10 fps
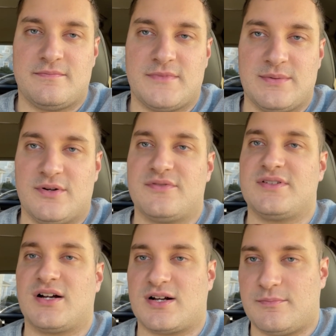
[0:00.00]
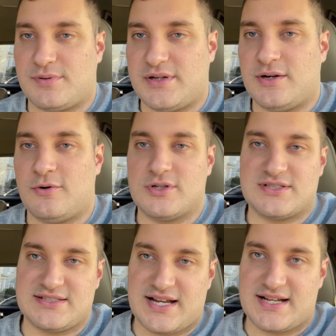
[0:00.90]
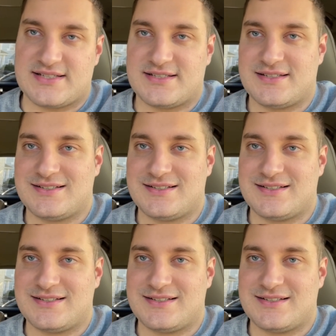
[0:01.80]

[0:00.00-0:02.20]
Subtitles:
They both suck complete horse's ass